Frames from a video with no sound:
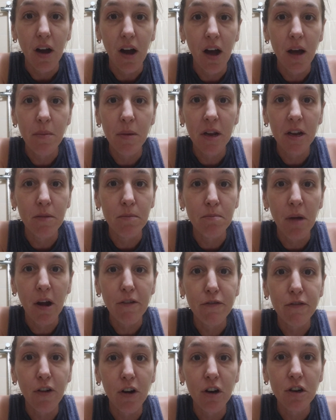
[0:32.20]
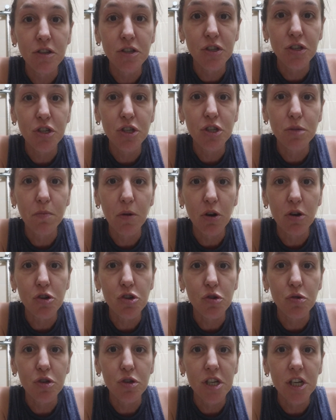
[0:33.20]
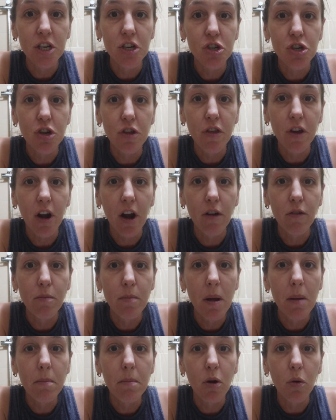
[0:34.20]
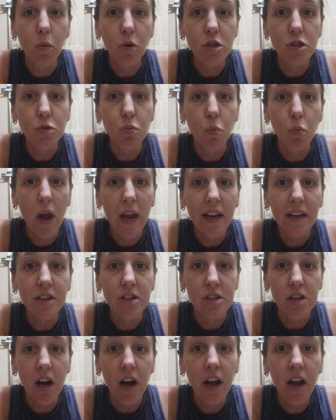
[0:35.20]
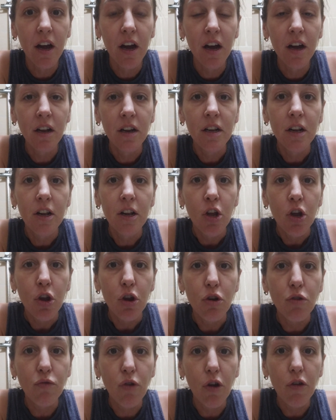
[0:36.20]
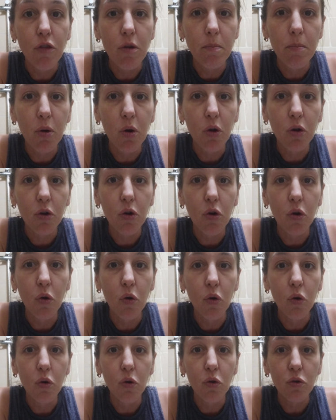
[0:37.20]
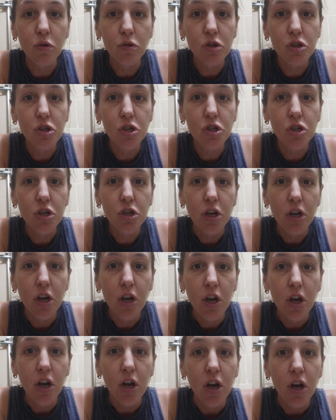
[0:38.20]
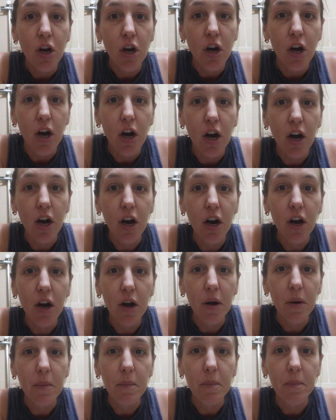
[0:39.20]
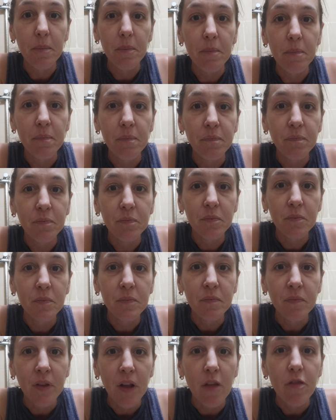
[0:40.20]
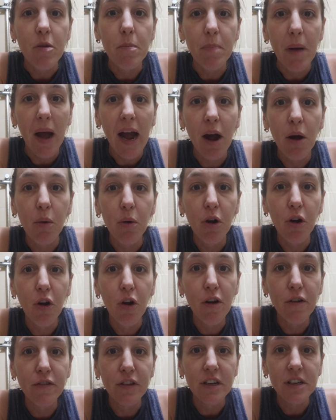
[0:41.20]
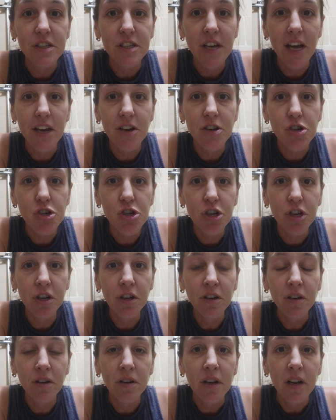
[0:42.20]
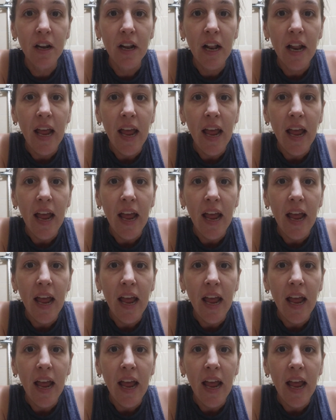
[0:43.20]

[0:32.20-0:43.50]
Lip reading: my first spiritual teacher that I remember was Wayne Dyer, who wrote the book called The Power of Intention.